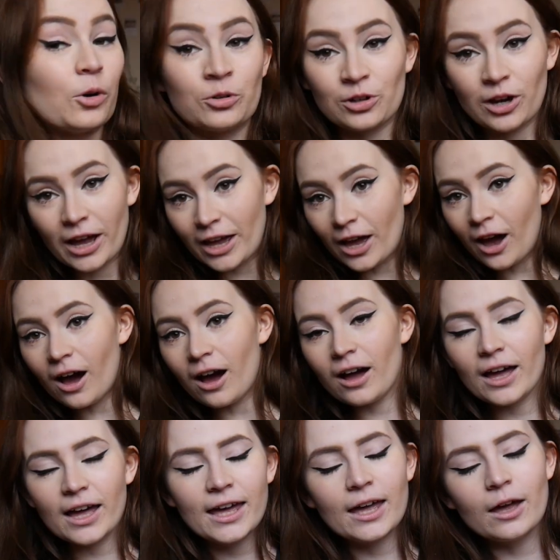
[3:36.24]
Alright,
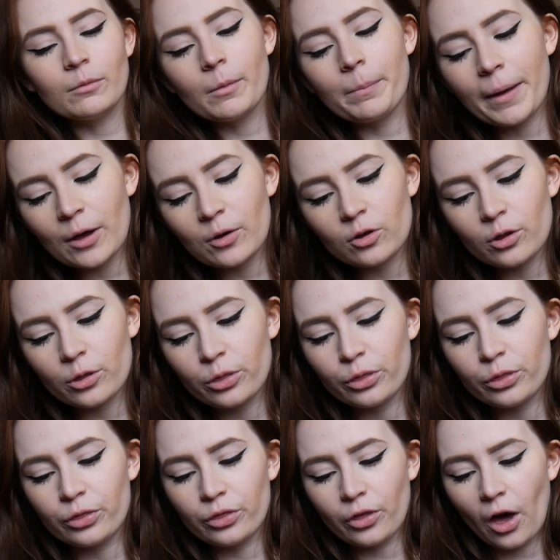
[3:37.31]
I am about a
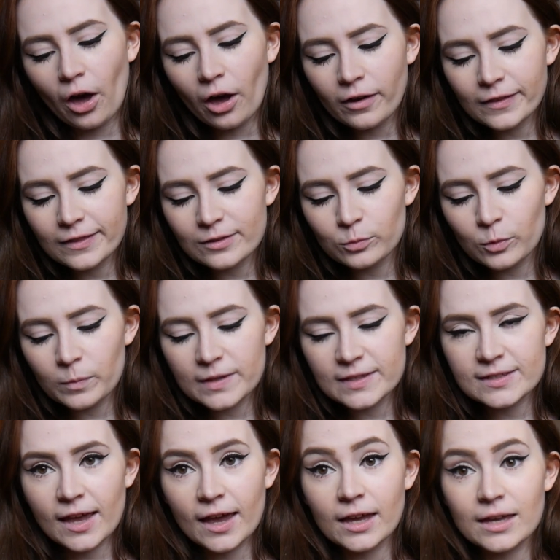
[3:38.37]
third, would we
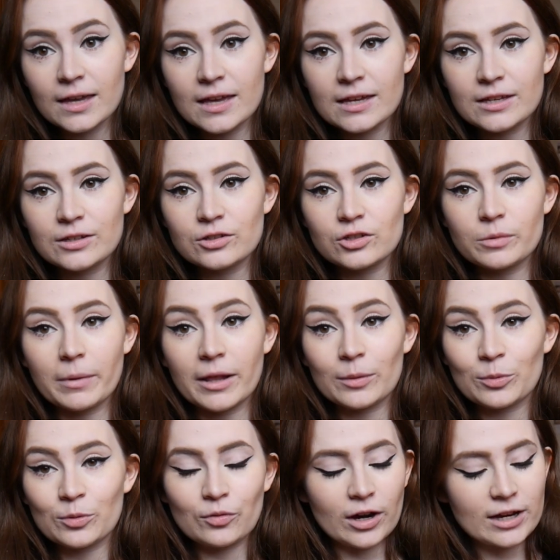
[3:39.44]
say, into
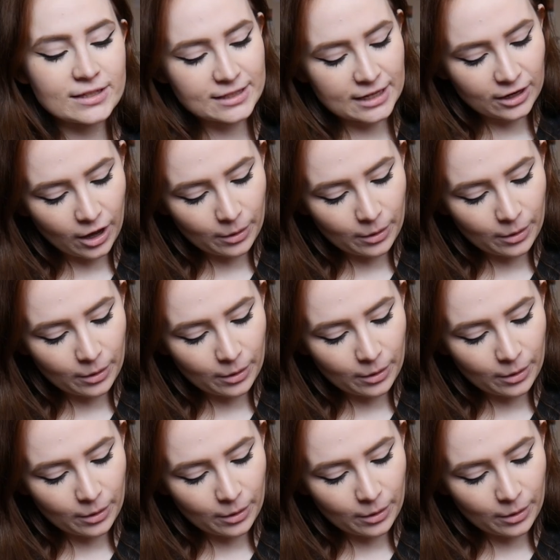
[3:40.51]
Malibu Rising.